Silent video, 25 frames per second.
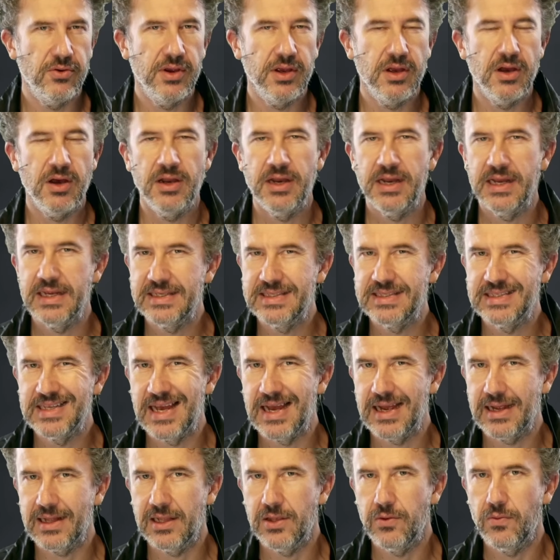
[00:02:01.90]
on,
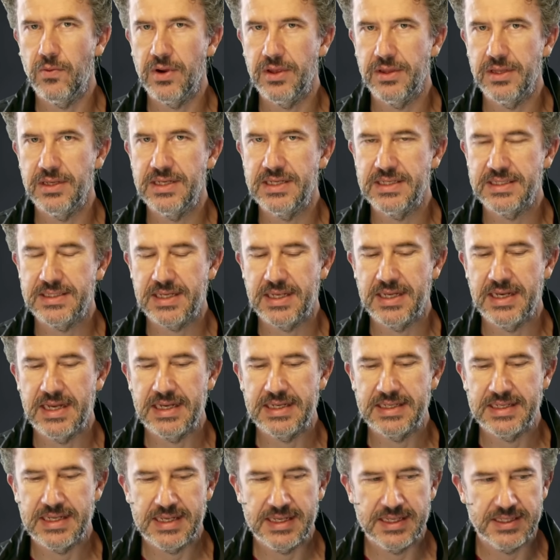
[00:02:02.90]
exactly where the
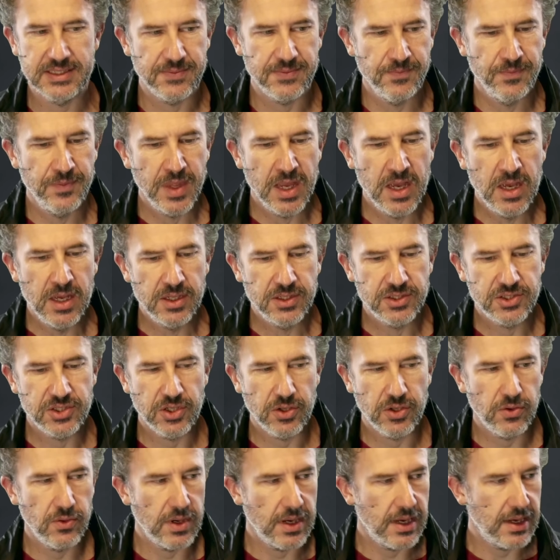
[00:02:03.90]
disconnect is.
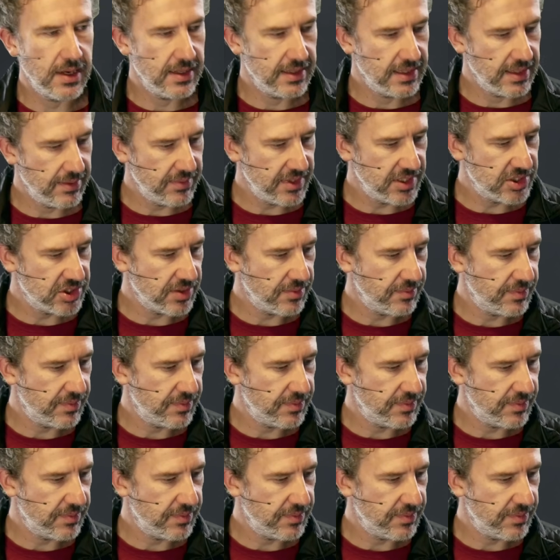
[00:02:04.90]
So let me jump